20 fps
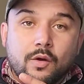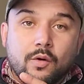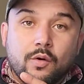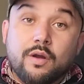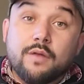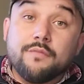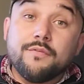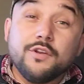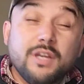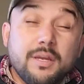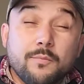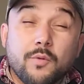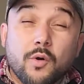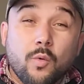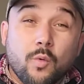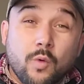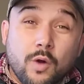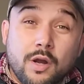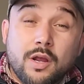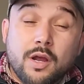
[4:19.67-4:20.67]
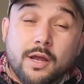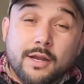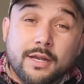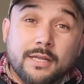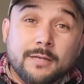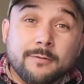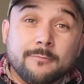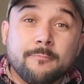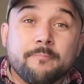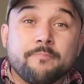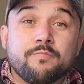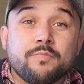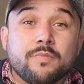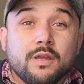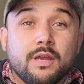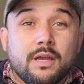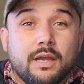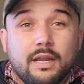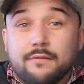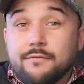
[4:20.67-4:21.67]
or if you need more work on it.
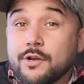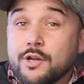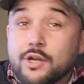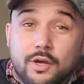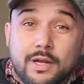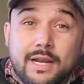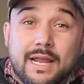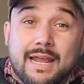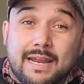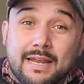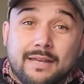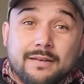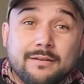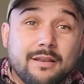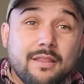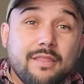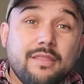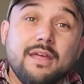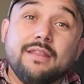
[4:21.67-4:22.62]
And if you're good at it,